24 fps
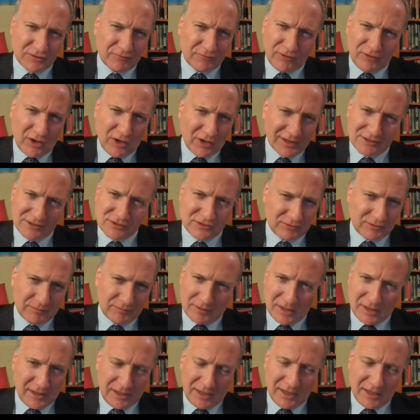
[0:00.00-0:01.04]
Advice
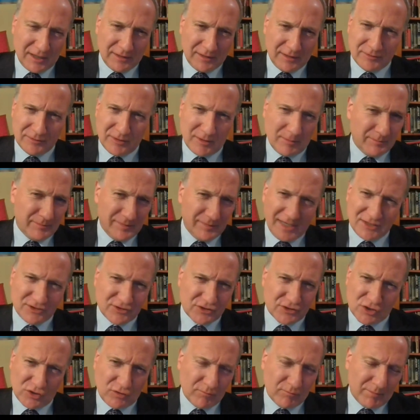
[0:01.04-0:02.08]
and the
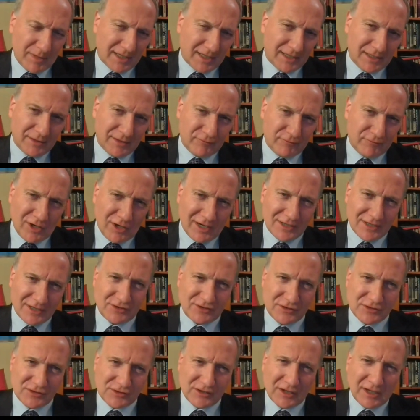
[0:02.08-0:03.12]
Institute of Money
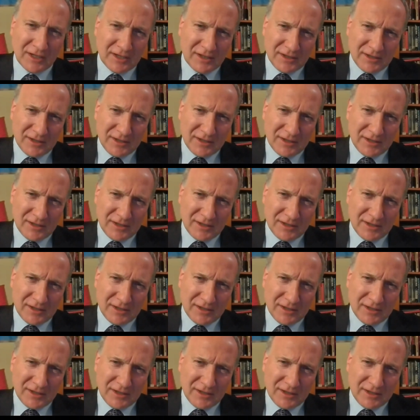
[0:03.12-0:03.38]
Advisors,